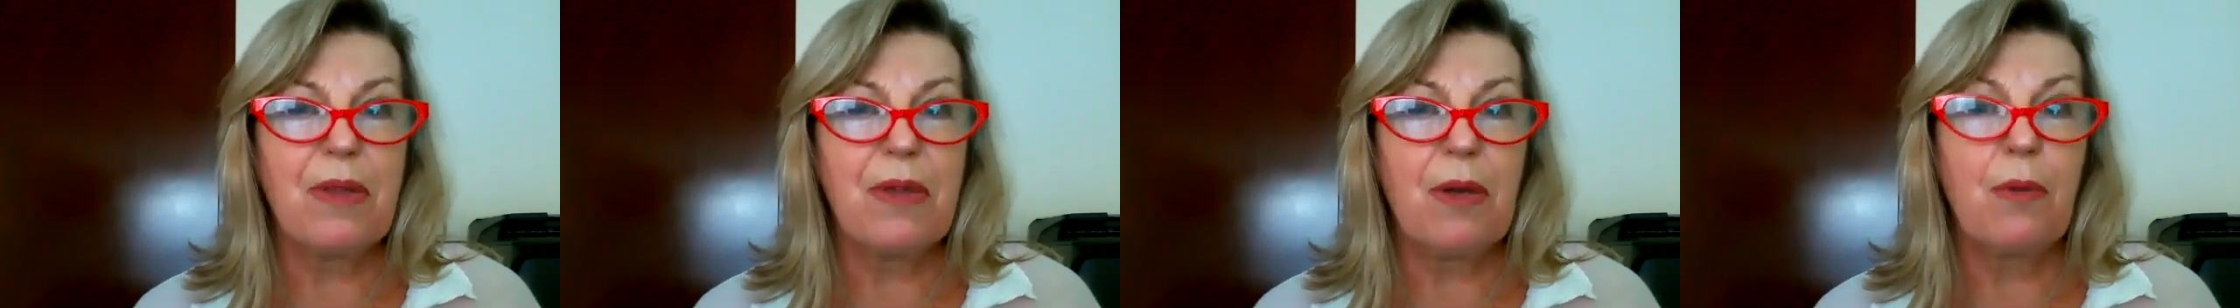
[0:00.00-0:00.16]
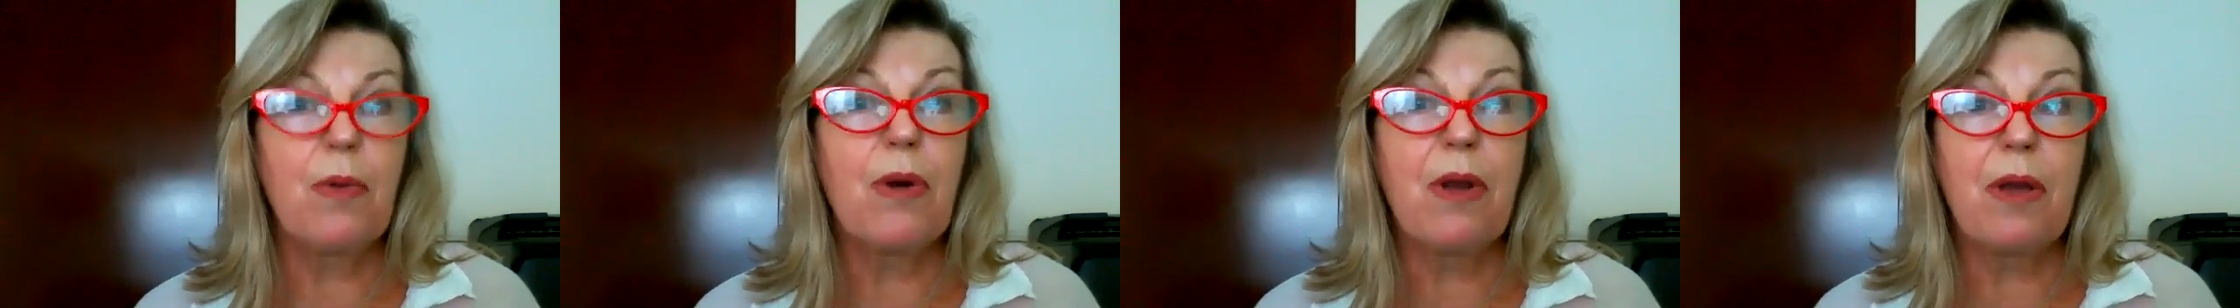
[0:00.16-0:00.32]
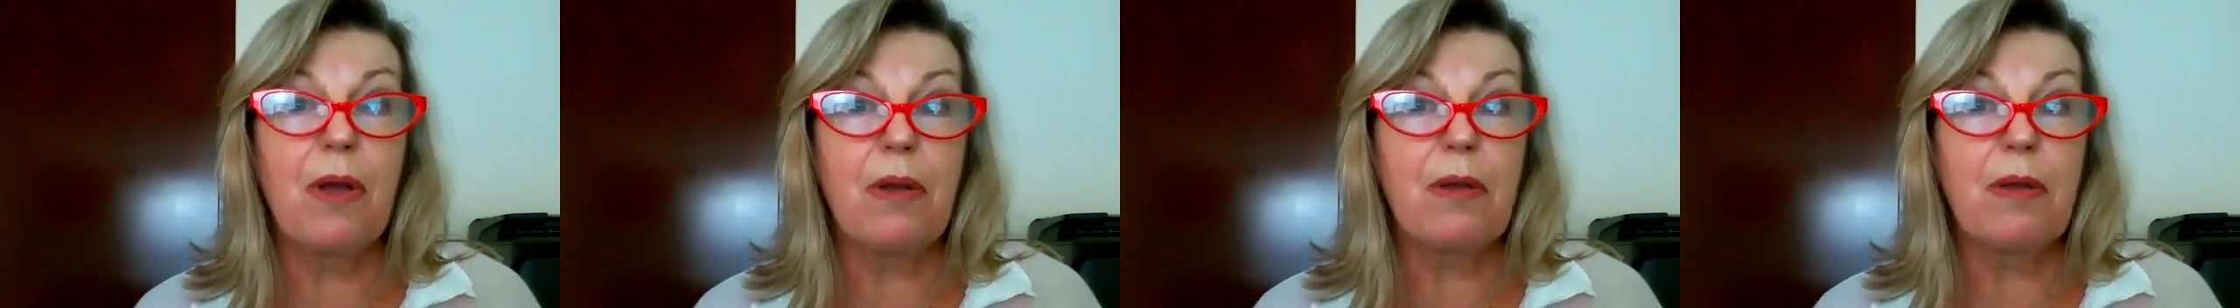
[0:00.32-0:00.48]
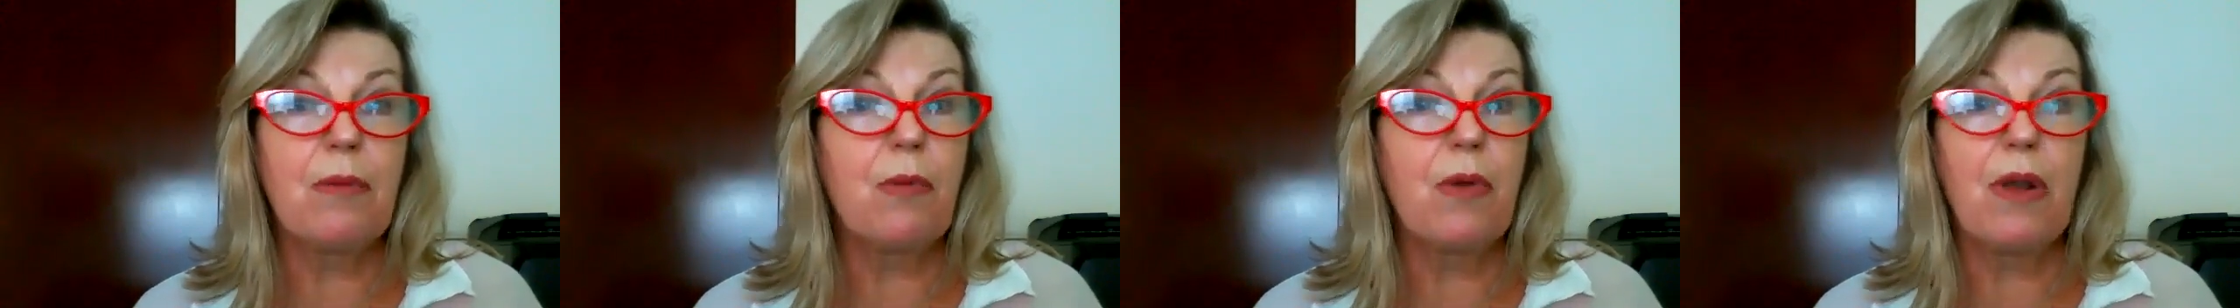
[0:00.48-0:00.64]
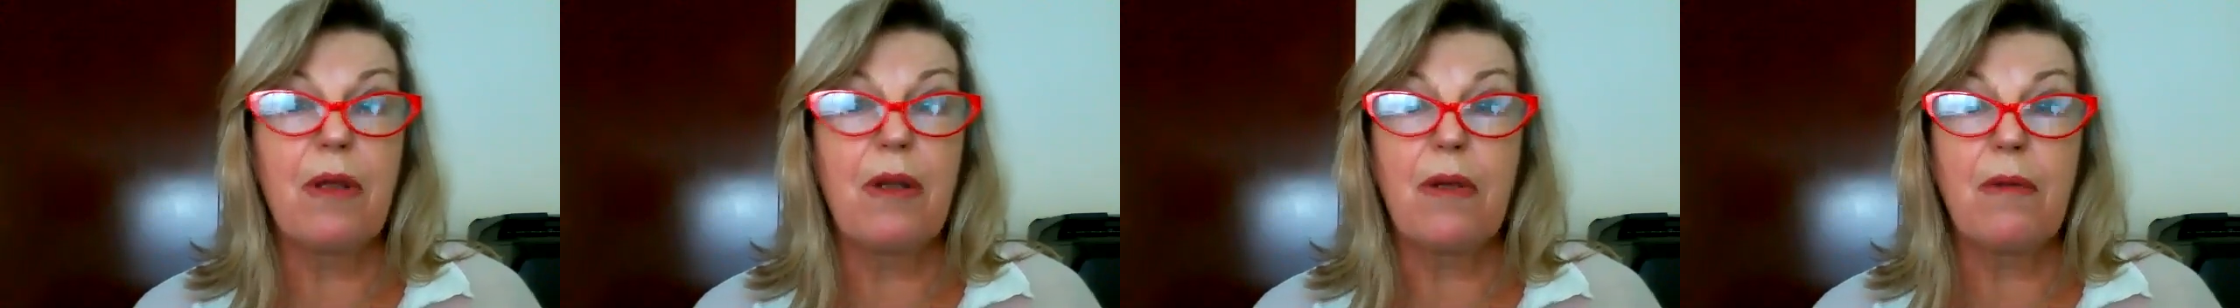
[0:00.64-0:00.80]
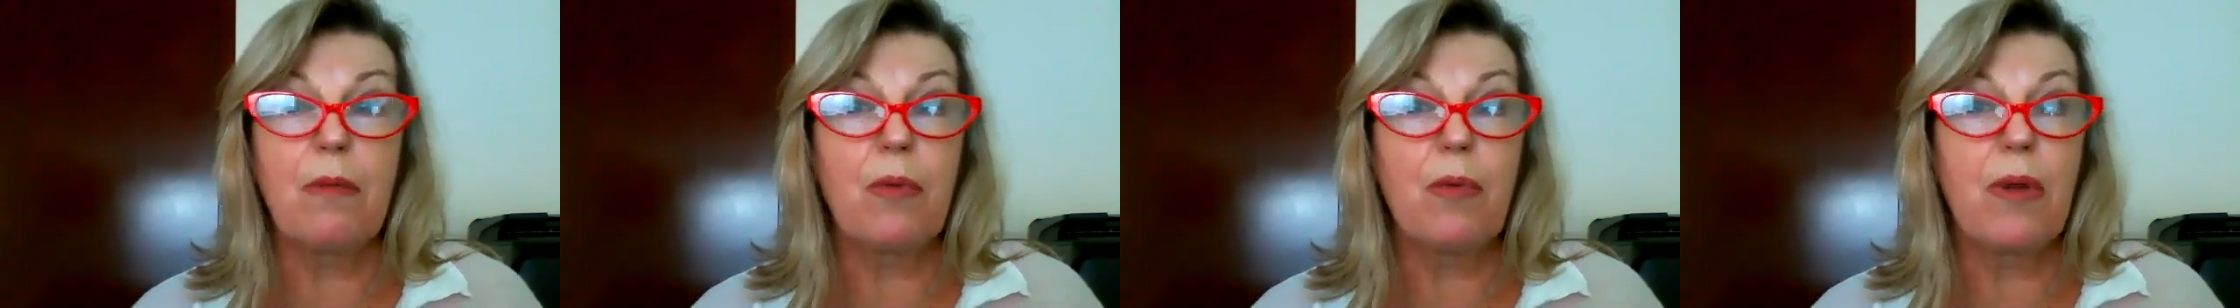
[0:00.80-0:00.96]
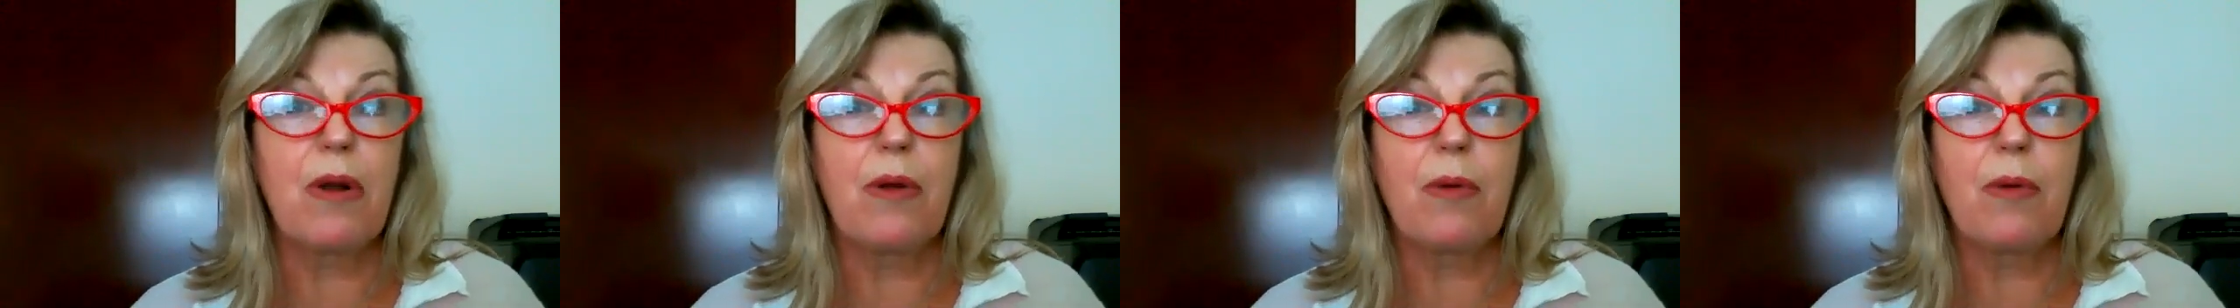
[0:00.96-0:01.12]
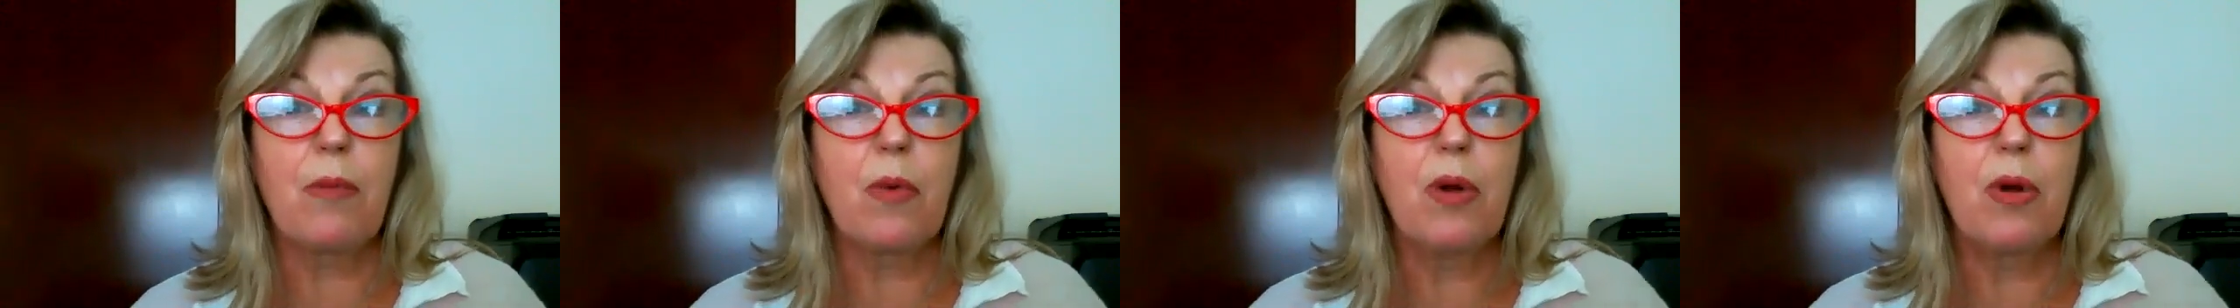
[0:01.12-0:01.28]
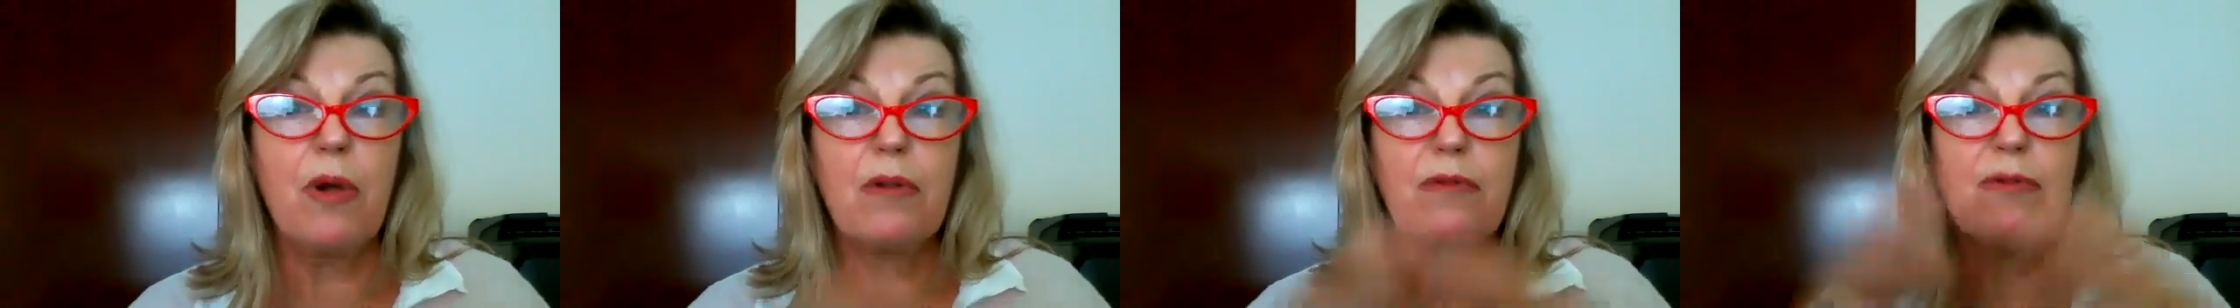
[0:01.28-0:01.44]
We're a
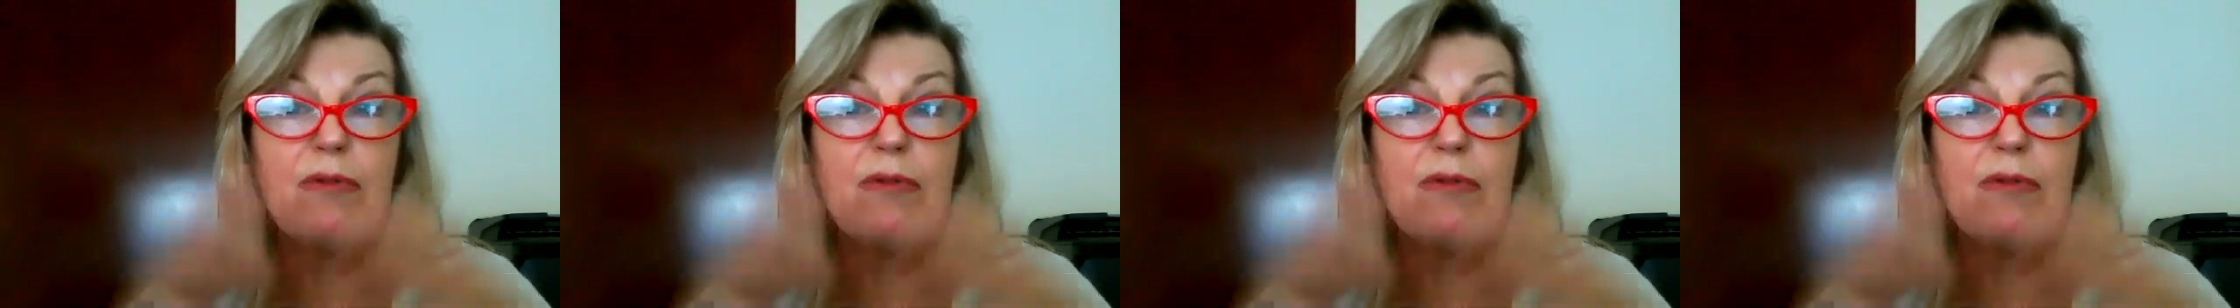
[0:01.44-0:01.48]
world